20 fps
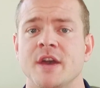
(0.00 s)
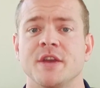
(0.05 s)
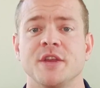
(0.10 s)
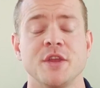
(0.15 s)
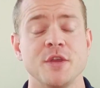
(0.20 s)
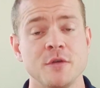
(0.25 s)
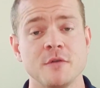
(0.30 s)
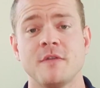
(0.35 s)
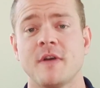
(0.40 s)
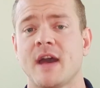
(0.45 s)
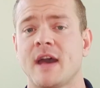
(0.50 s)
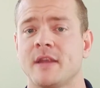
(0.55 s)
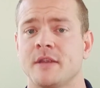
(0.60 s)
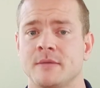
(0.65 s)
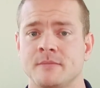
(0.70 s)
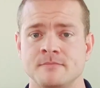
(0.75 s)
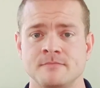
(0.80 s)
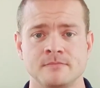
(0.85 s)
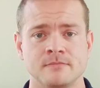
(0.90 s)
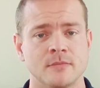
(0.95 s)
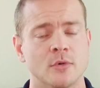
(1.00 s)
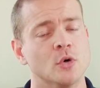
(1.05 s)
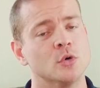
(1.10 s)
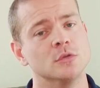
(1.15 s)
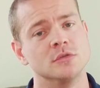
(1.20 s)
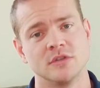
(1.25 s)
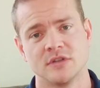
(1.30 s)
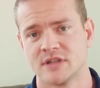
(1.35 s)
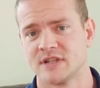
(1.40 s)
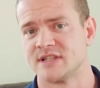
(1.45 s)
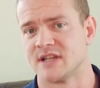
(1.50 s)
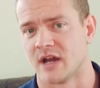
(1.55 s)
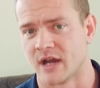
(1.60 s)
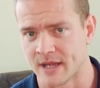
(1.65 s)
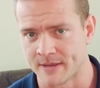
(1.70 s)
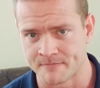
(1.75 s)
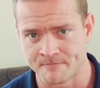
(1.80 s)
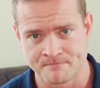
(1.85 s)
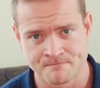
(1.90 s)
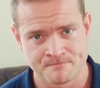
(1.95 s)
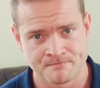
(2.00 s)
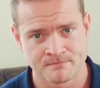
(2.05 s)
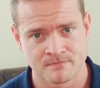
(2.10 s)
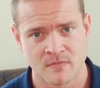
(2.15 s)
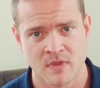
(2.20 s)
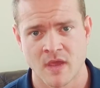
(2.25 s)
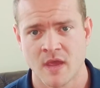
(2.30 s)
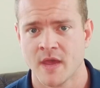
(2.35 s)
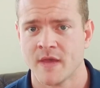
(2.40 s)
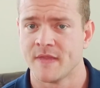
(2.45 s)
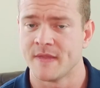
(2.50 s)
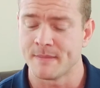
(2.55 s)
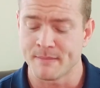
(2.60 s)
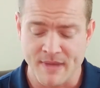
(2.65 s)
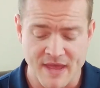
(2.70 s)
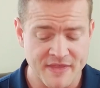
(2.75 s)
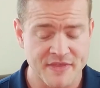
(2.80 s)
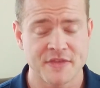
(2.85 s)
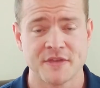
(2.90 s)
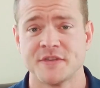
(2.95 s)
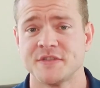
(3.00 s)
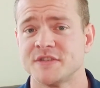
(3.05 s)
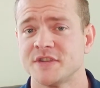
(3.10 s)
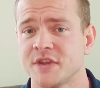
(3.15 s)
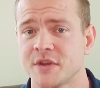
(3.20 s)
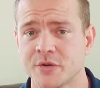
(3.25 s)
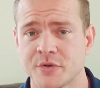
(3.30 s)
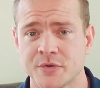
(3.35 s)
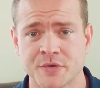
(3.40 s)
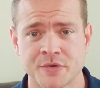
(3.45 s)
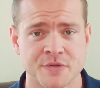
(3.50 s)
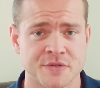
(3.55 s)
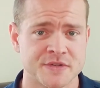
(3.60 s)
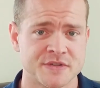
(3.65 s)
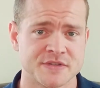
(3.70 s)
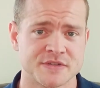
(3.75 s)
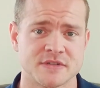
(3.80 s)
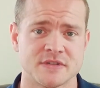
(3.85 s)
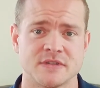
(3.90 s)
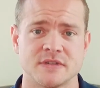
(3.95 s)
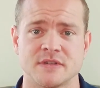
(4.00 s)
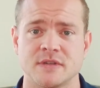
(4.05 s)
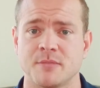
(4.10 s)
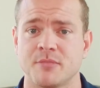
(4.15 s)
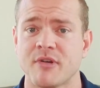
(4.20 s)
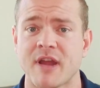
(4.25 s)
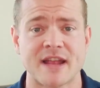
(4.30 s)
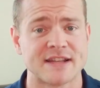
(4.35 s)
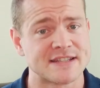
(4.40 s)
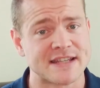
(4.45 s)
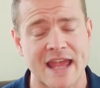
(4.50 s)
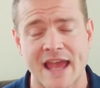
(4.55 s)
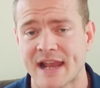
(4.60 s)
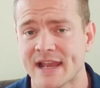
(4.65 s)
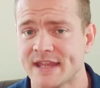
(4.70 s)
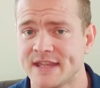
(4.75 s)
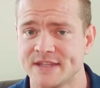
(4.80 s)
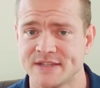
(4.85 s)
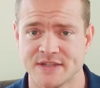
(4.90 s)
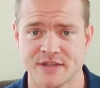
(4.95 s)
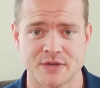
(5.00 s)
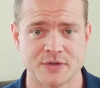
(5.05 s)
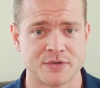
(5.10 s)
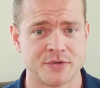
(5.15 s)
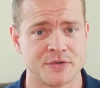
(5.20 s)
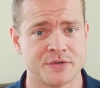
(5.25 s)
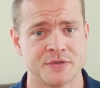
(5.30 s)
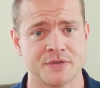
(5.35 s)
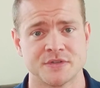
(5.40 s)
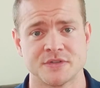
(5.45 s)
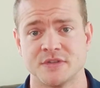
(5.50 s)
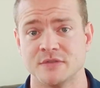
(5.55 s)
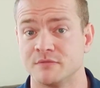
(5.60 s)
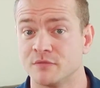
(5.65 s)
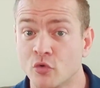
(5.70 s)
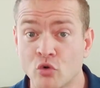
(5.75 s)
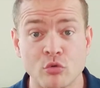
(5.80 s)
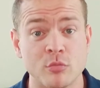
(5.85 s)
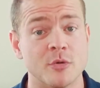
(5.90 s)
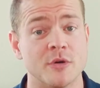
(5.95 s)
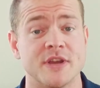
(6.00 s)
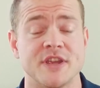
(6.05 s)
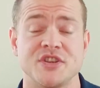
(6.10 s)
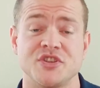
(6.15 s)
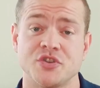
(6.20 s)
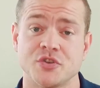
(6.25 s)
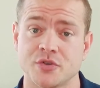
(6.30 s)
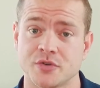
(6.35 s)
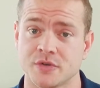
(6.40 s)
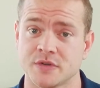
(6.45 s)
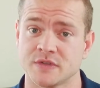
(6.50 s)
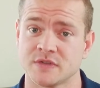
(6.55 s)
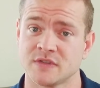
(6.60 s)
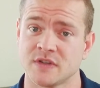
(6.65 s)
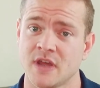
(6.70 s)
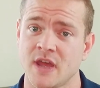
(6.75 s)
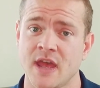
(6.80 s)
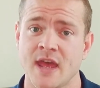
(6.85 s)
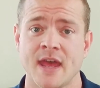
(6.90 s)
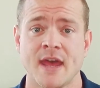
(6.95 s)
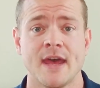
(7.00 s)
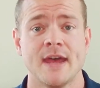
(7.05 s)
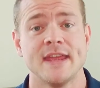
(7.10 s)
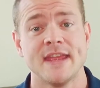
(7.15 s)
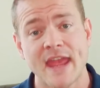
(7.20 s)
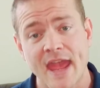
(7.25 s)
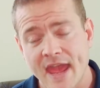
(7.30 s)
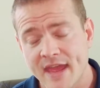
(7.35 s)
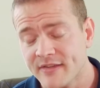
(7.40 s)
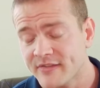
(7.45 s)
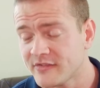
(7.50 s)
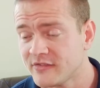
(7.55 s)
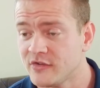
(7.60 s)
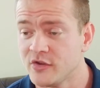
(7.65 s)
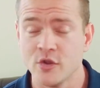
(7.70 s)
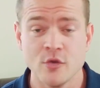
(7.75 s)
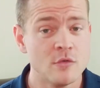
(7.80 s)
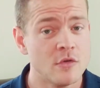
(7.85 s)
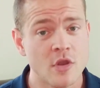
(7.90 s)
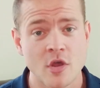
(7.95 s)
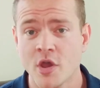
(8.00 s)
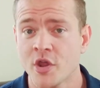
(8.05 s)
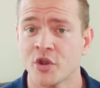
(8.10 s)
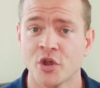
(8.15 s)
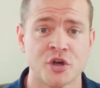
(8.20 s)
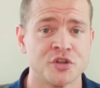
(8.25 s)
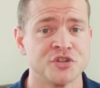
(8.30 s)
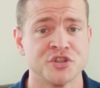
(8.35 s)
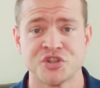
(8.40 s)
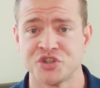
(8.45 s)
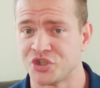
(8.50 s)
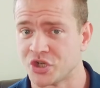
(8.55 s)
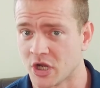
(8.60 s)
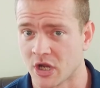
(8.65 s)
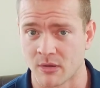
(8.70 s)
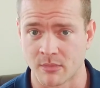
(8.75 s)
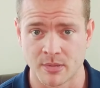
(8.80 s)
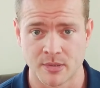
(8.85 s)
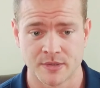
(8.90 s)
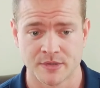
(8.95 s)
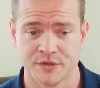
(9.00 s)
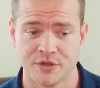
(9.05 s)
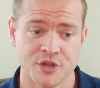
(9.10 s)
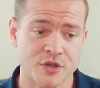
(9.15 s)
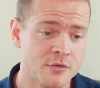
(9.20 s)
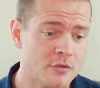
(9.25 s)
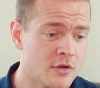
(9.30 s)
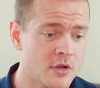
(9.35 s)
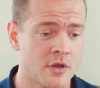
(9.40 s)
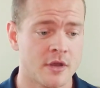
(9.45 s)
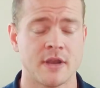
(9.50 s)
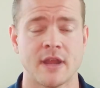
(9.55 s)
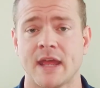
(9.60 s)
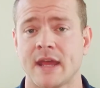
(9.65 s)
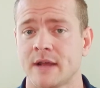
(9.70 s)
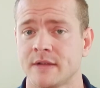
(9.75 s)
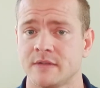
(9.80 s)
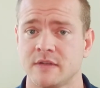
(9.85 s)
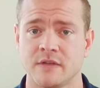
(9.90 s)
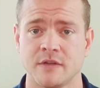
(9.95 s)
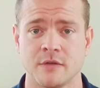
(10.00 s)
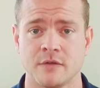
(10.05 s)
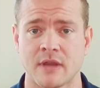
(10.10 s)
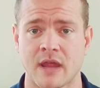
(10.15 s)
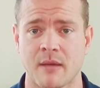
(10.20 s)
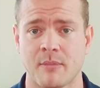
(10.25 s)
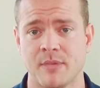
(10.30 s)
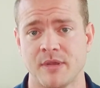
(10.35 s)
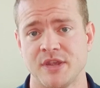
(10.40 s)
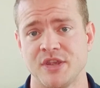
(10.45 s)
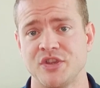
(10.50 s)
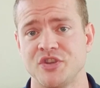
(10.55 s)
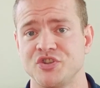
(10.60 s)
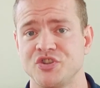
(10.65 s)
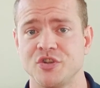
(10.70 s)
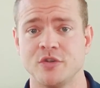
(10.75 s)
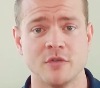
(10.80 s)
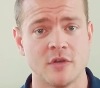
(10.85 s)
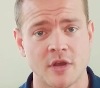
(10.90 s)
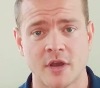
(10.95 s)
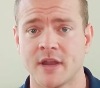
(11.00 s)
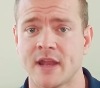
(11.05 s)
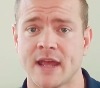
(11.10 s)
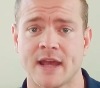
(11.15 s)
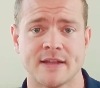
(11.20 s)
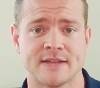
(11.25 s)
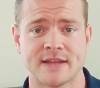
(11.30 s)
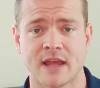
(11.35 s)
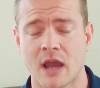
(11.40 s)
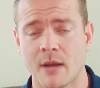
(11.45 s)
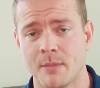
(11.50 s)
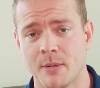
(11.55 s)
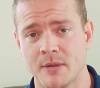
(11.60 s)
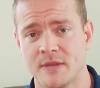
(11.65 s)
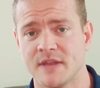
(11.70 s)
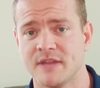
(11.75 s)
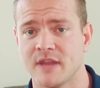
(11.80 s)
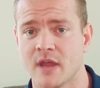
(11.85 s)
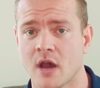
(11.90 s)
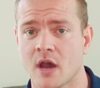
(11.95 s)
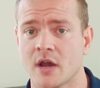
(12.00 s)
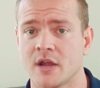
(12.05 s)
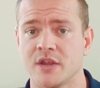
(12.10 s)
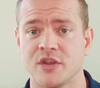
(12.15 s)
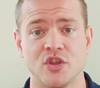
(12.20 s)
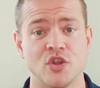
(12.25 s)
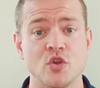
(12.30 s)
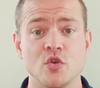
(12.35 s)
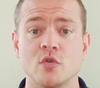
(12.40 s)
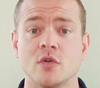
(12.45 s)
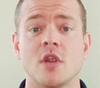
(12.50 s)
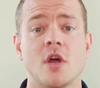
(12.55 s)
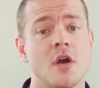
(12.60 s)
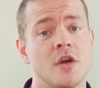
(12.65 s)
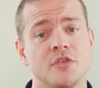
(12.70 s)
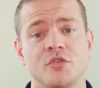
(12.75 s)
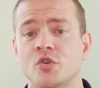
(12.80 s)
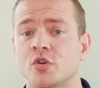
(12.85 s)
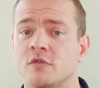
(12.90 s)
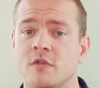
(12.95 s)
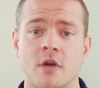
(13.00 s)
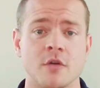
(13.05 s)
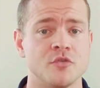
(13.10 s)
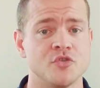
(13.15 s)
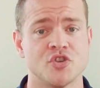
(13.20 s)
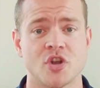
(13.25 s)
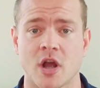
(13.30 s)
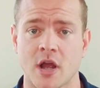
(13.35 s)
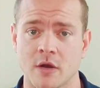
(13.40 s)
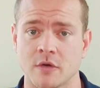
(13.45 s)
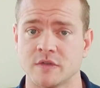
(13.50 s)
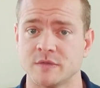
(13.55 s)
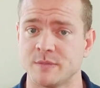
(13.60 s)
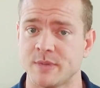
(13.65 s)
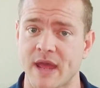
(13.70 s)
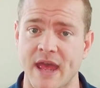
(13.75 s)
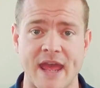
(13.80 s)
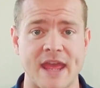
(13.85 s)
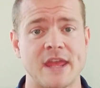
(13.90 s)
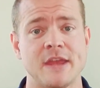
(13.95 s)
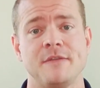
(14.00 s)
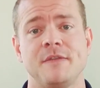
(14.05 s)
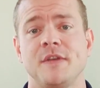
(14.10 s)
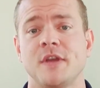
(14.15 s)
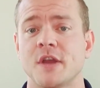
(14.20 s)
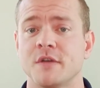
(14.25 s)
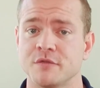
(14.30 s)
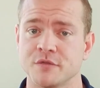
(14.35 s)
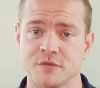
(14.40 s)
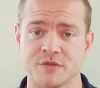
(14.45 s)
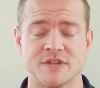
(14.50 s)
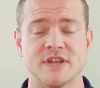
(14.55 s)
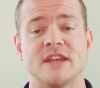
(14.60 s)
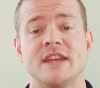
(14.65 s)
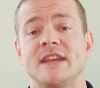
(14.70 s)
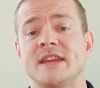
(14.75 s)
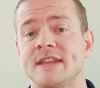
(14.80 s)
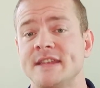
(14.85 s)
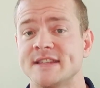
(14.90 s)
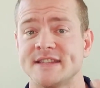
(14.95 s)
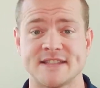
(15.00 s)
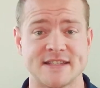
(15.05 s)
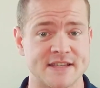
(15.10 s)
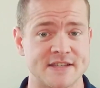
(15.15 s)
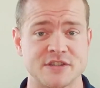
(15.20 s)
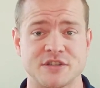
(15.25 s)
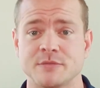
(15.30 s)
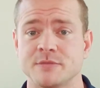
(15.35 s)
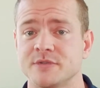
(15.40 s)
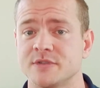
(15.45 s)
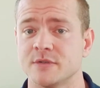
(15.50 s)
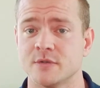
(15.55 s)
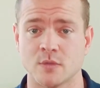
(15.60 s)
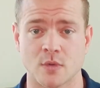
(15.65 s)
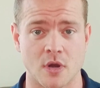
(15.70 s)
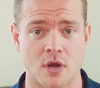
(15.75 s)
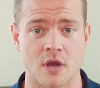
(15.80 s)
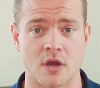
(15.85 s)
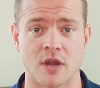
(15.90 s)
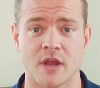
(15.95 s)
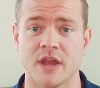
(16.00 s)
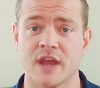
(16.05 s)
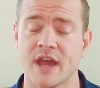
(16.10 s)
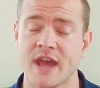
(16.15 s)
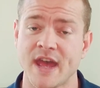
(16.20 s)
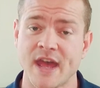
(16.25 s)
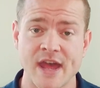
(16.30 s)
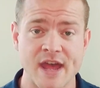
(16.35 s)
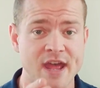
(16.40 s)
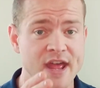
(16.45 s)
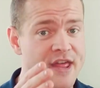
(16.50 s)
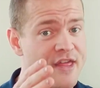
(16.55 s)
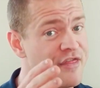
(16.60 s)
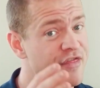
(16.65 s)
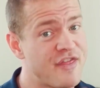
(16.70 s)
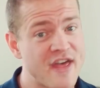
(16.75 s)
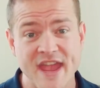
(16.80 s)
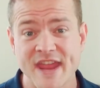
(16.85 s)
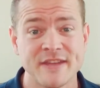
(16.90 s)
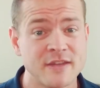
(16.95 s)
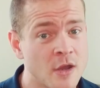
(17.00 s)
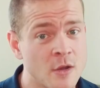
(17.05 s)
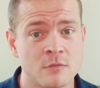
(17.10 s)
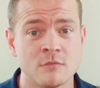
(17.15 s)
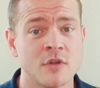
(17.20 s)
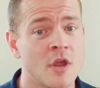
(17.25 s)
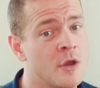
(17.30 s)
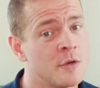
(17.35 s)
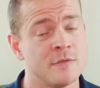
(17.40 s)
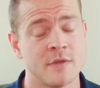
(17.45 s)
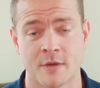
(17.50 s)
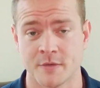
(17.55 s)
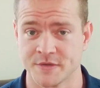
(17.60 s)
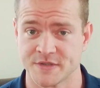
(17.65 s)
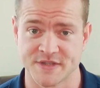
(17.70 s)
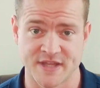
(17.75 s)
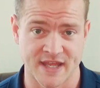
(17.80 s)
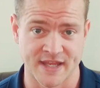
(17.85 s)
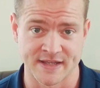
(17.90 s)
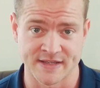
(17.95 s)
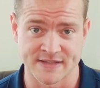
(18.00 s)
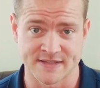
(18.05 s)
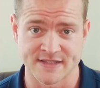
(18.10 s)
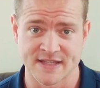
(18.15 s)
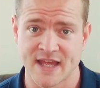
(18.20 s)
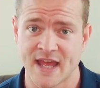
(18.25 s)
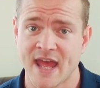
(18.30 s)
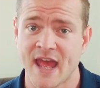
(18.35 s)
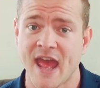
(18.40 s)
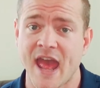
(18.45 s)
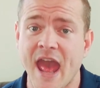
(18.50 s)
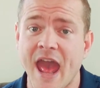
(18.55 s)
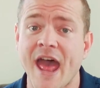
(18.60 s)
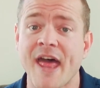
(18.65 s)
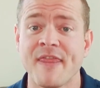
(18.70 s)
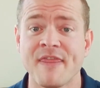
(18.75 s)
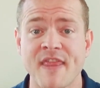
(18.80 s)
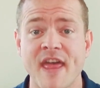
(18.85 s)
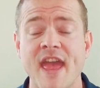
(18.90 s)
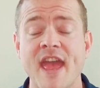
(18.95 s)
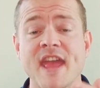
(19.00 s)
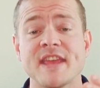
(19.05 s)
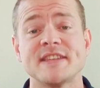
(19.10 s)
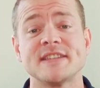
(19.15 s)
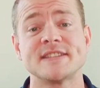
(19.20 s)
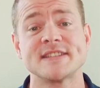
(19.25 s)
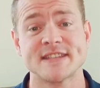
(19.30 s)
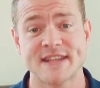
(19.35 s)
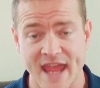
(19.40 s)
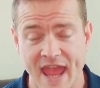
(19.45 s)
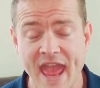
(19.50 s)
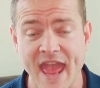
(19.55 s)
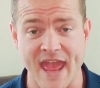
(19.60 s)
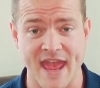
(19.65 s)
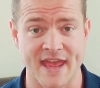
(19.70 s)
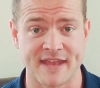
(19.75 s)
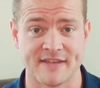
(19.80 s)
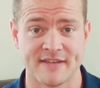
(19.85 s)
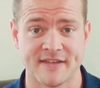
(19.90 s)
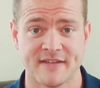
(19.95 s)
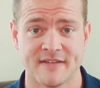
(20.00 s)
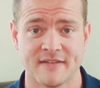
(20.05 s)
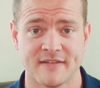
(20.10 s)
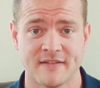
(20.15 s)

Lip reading: You've had them all of the time. The methods are yours, the practicalities are yours, the rule book is yours. Yes, you learnt on the job. You learnt how to do nappies, you learnt how to get up in the night, you learnt your own child's behaviour, routines, systems that work. They don't know those things, and they're scared.